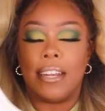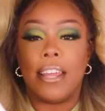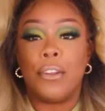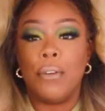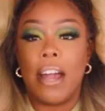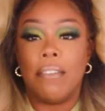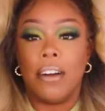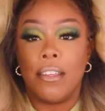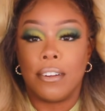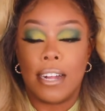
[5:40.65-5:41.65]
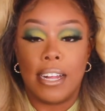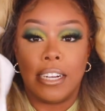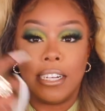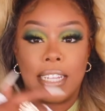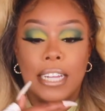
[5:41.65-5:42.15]
They do have other
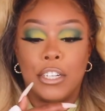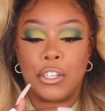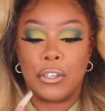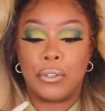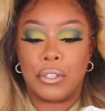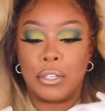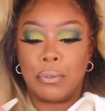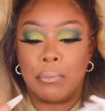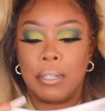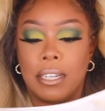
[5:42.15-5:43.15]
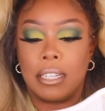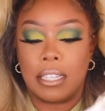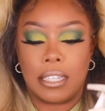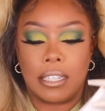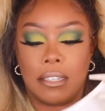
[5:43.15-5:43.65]
colors. I just chose this one
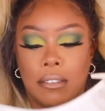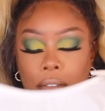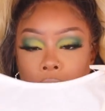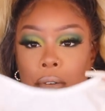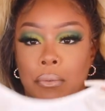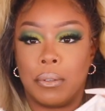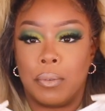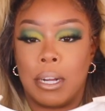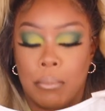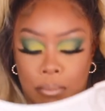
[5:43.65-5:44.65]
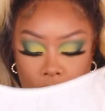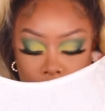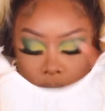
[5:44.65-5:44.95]
because it's, you know, what, what I'm